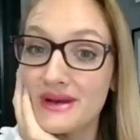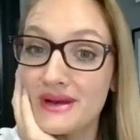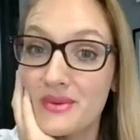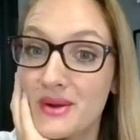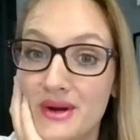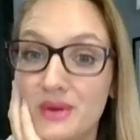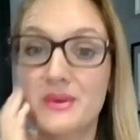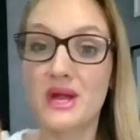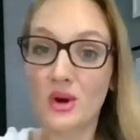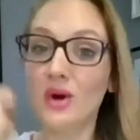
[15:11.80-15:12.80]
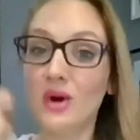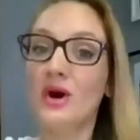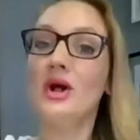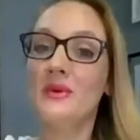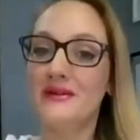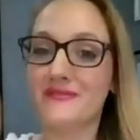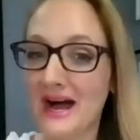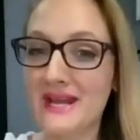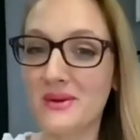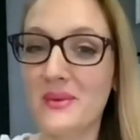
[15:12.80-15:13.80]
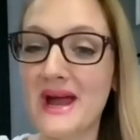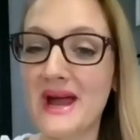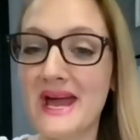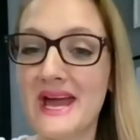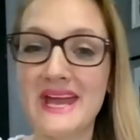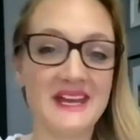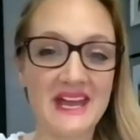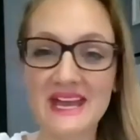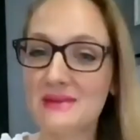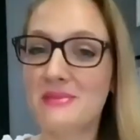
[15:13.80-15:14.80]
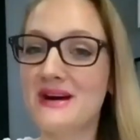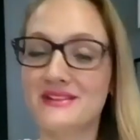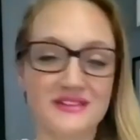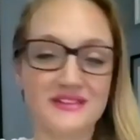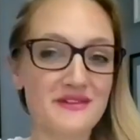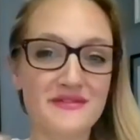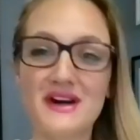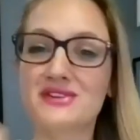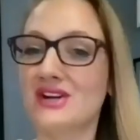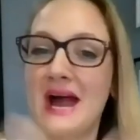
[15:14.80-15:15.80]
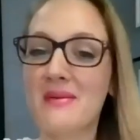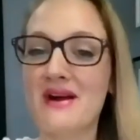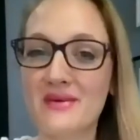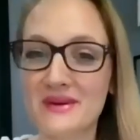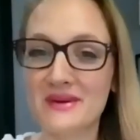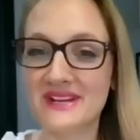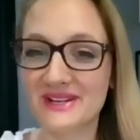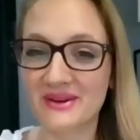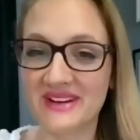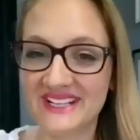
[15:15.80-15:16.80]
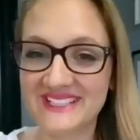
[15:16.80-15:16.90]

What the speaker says: we will. We all will find a way, in person, virtually, however we do it.